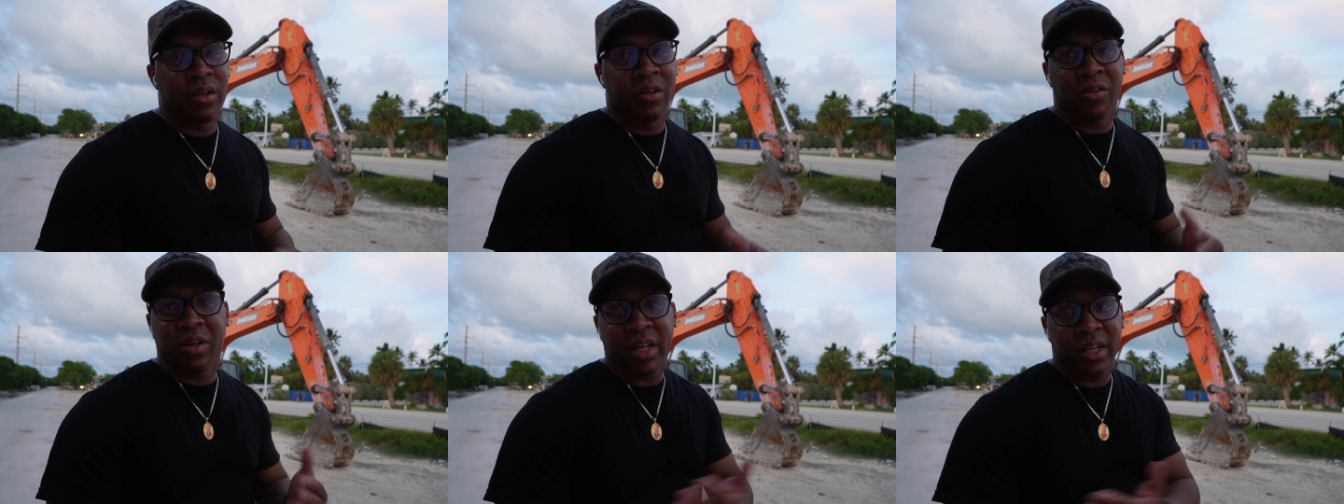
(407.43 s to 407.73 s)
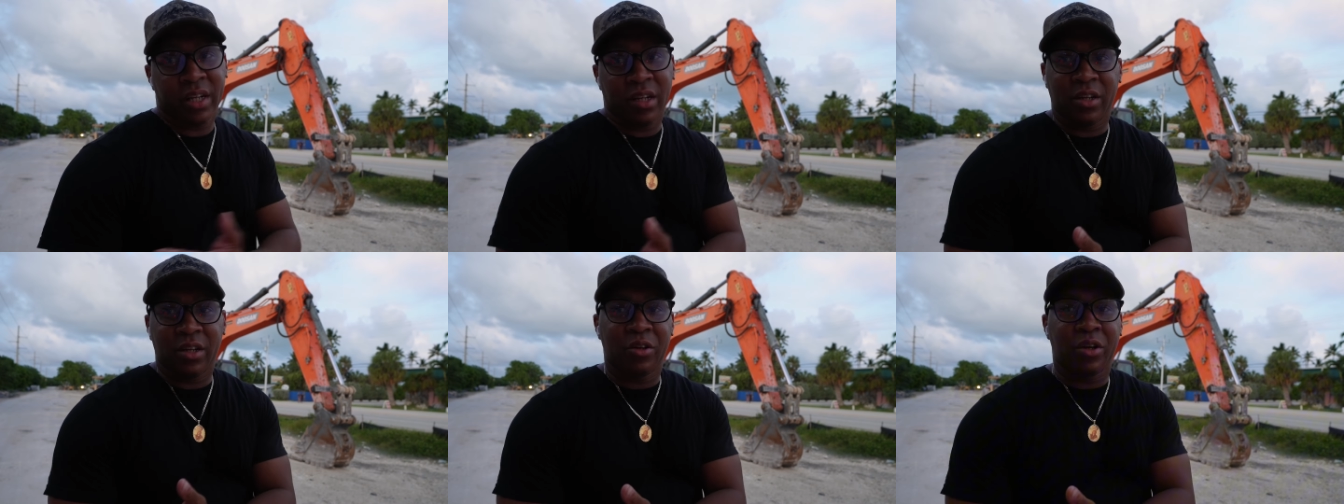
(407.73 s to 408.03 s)

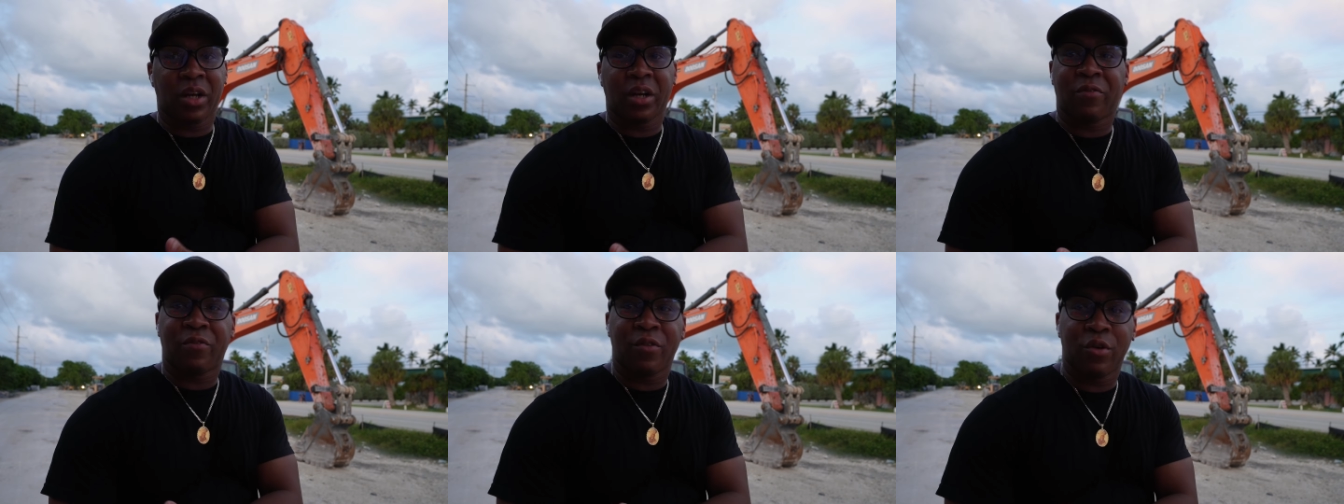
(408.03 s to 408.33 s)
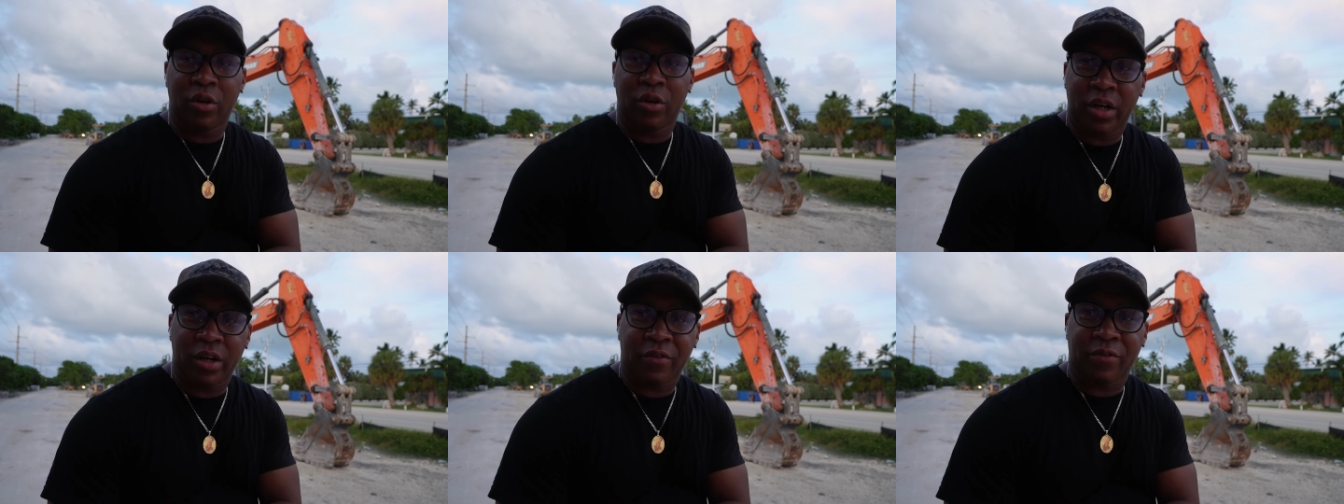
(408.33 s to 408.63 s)
You can get
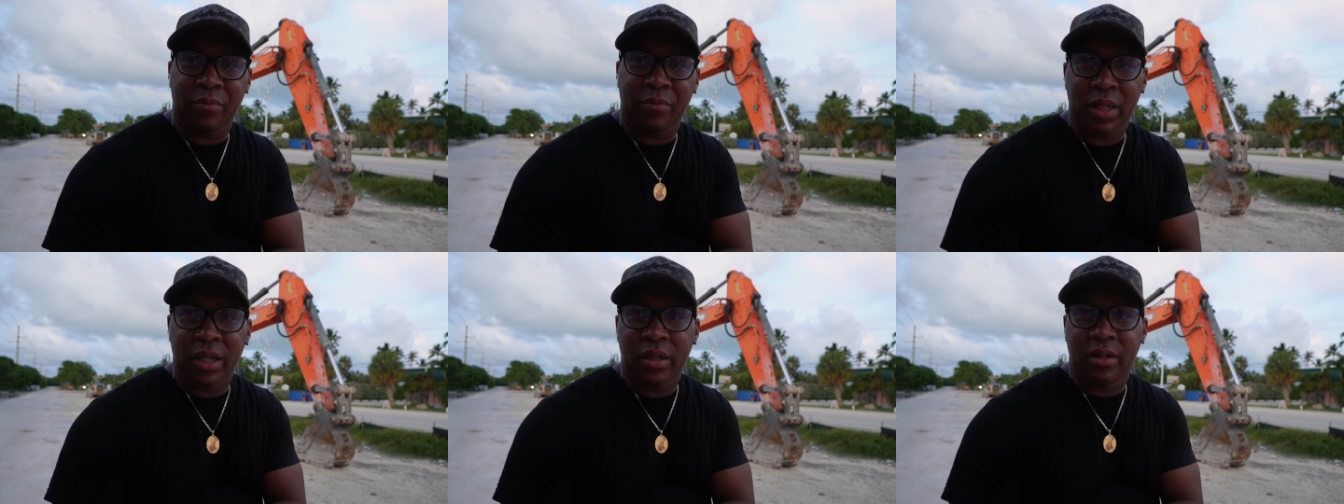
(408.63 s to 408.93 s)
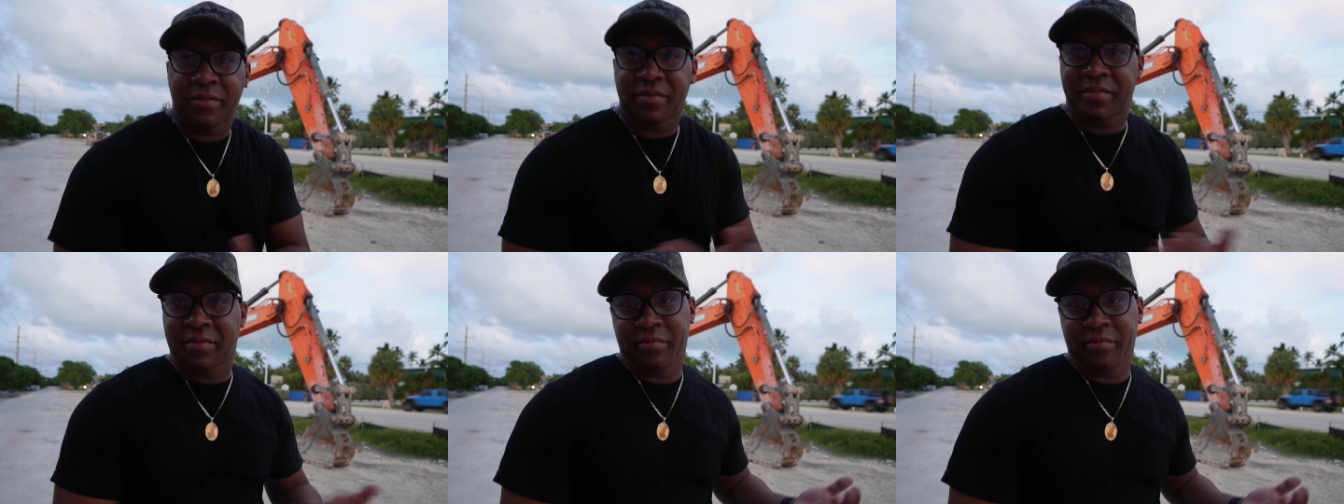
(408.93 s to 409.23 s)
fuel here from
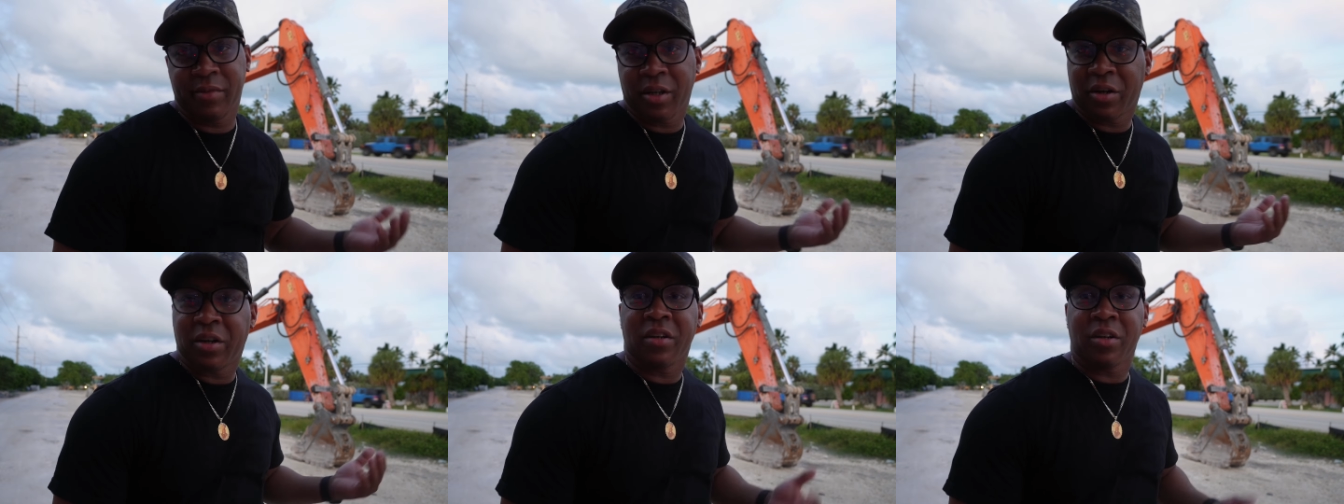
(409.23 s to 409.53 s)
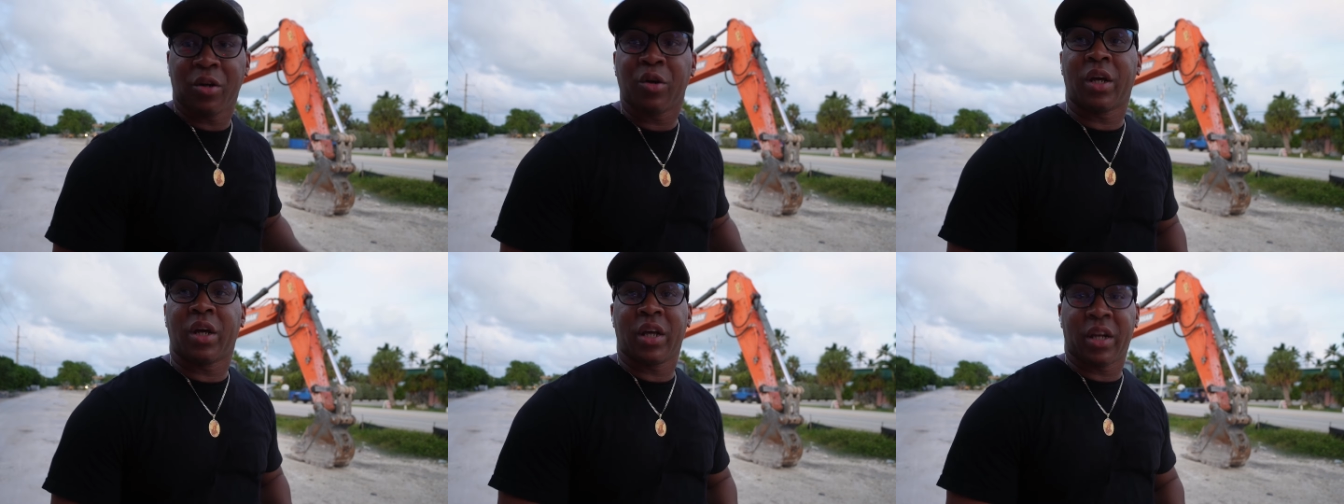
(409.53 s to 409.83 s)
Love. You
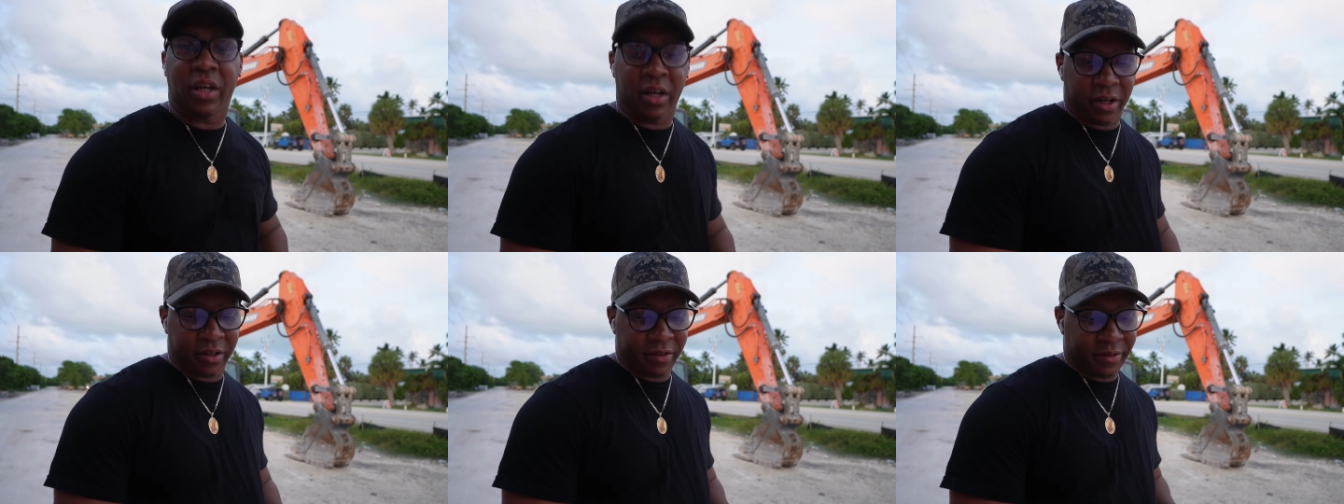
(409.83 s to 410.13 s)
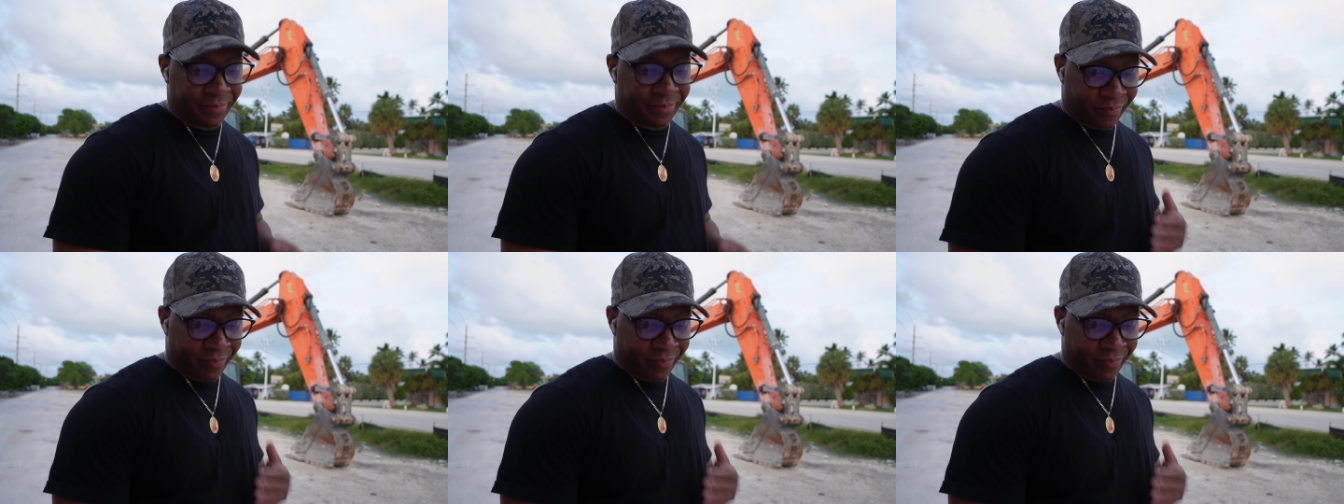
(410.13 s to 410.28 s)
can get it here.